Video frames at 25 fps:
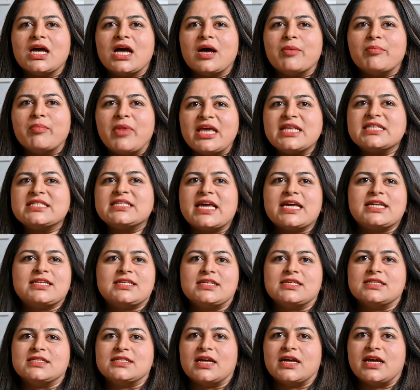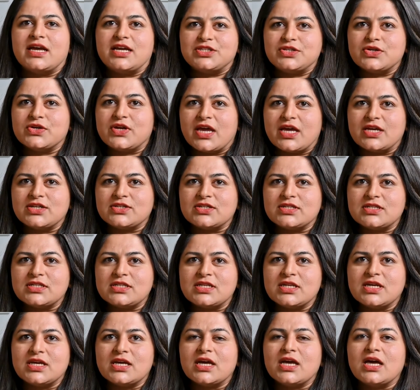Our main sectors are
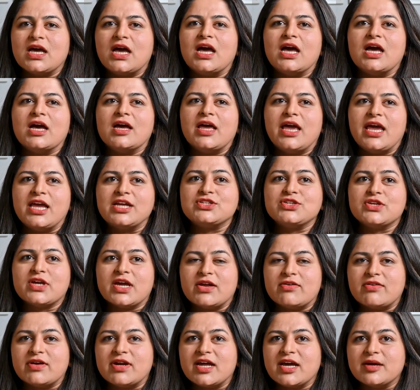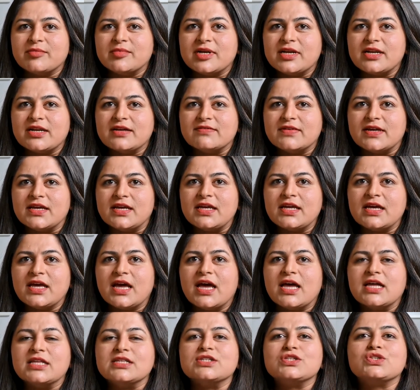education, aged care, retirement living,
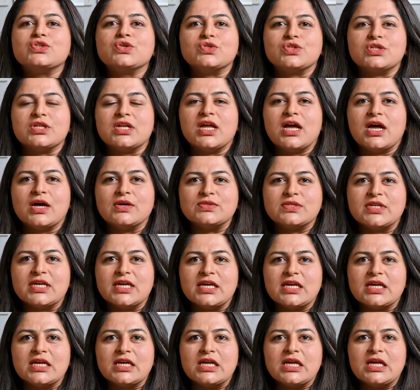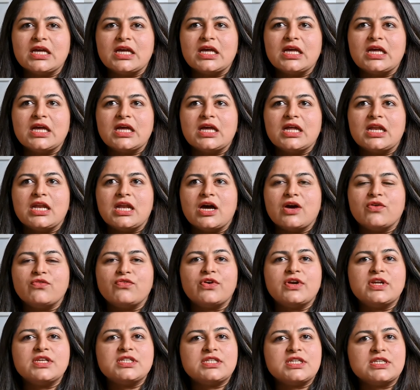and social housing. Now,
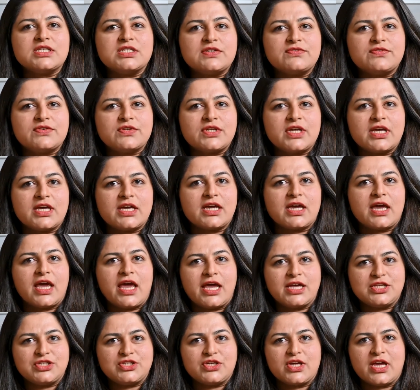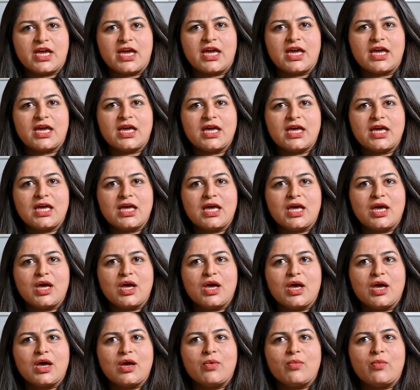for instance, if you take aged care,
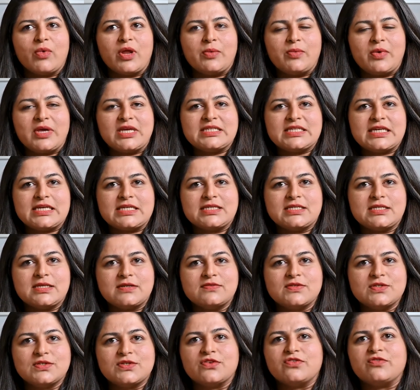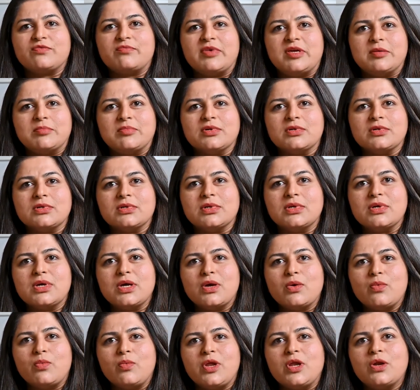when we say service of people,
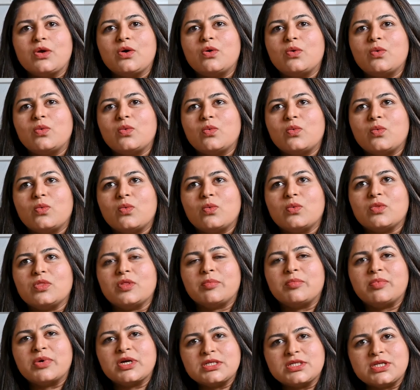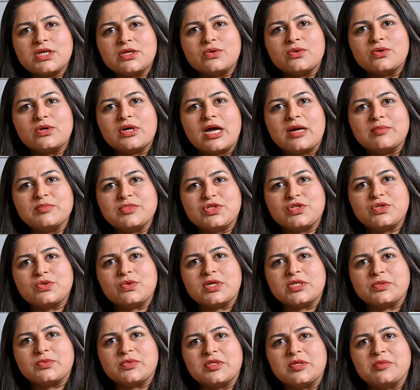we know the person who comes to
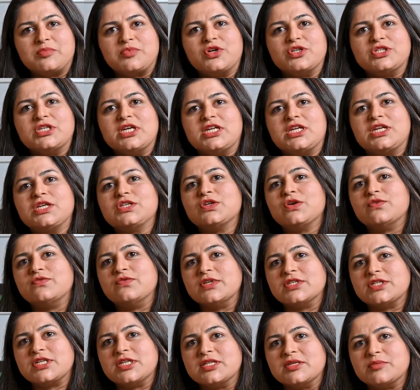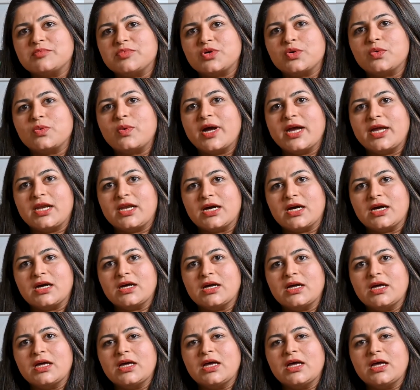us with the project is obviously the provider.